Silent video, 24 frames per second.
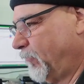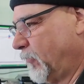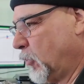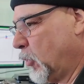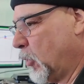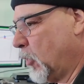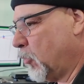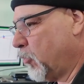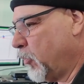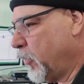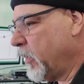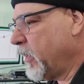
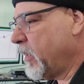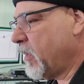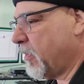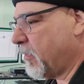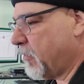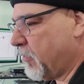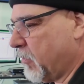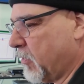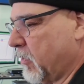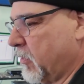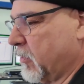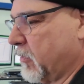we're really
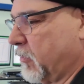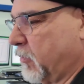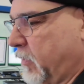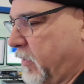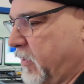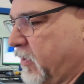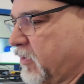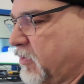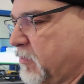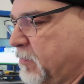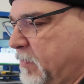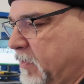thrilled
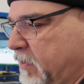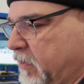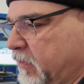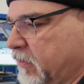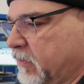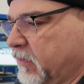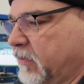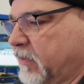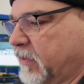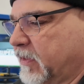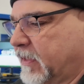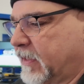with this
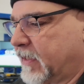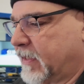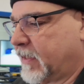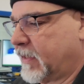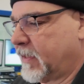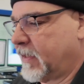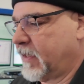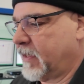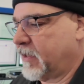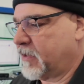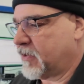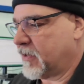build.
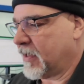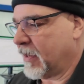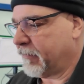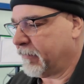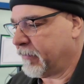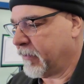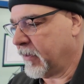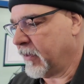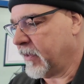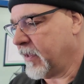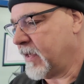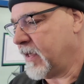It's
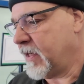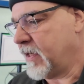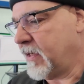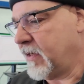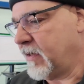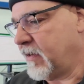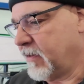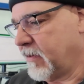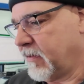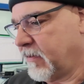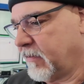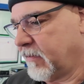
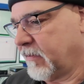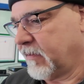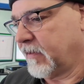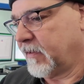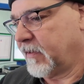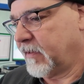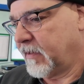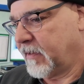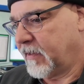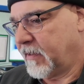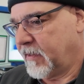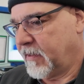definitely
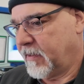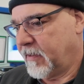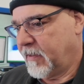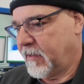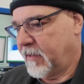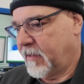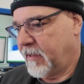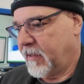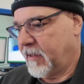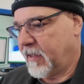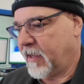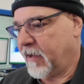
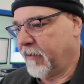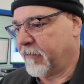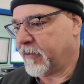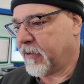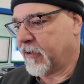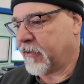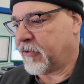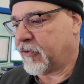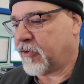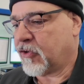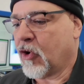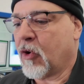gives
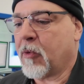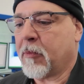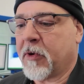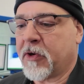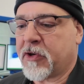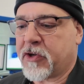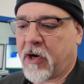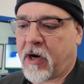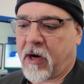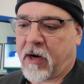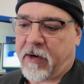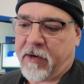us so
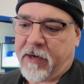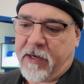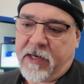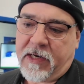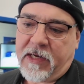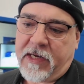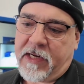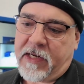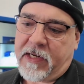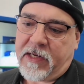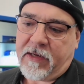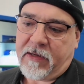much
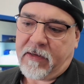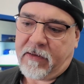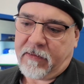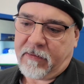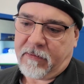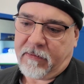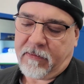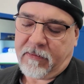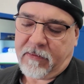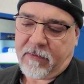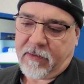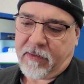R&D.
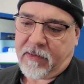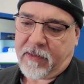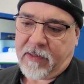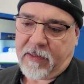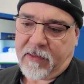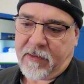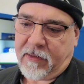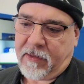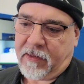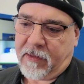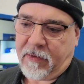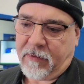
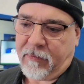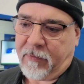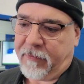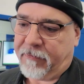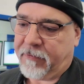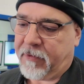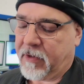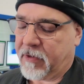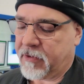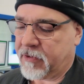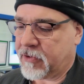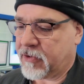You know,
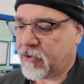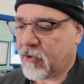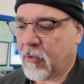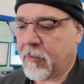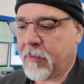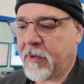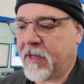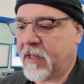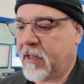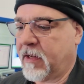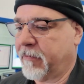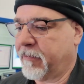we've done so
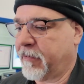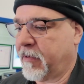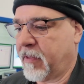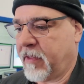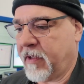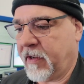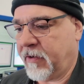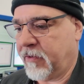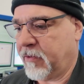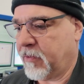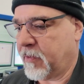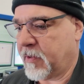many different
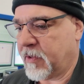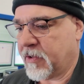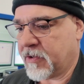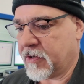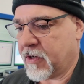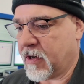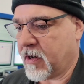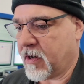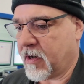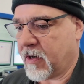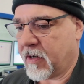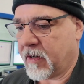things with this
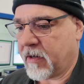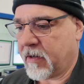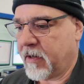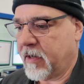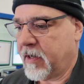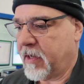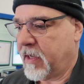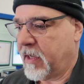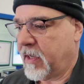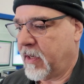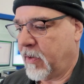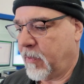car.
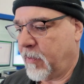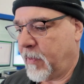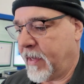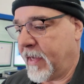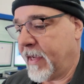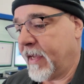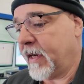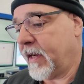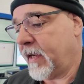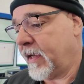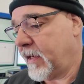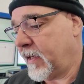We
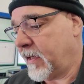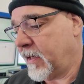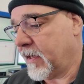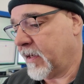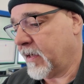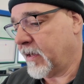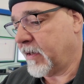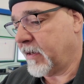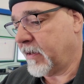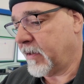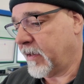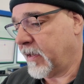had
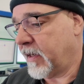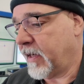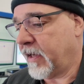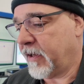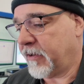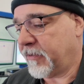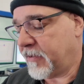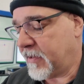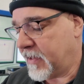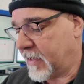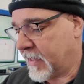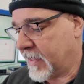an
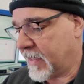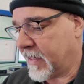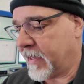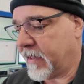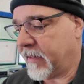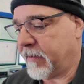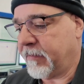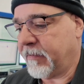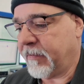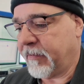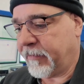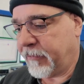
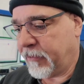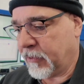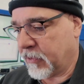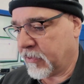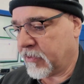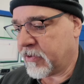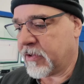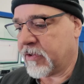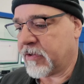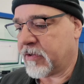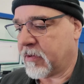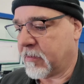XDI fuel
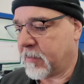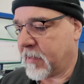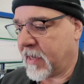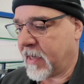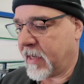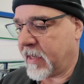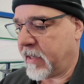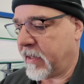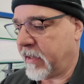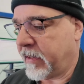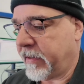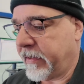system
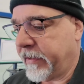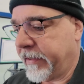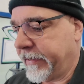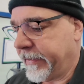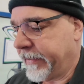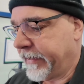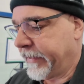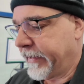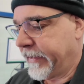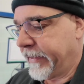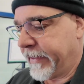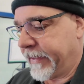on it.
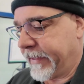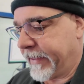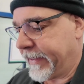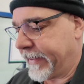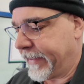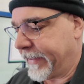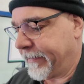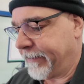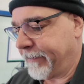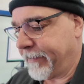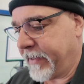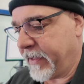
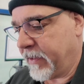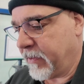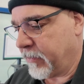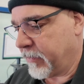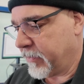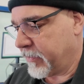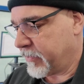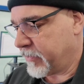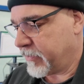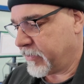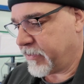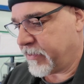That
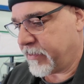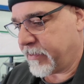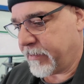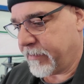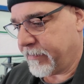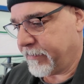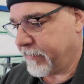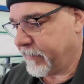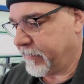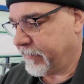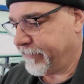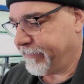was,
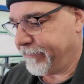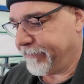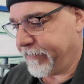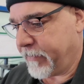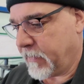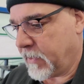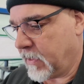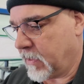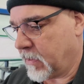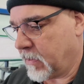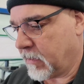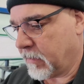
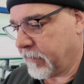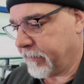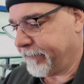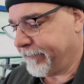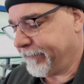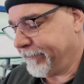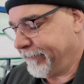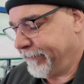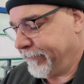you know,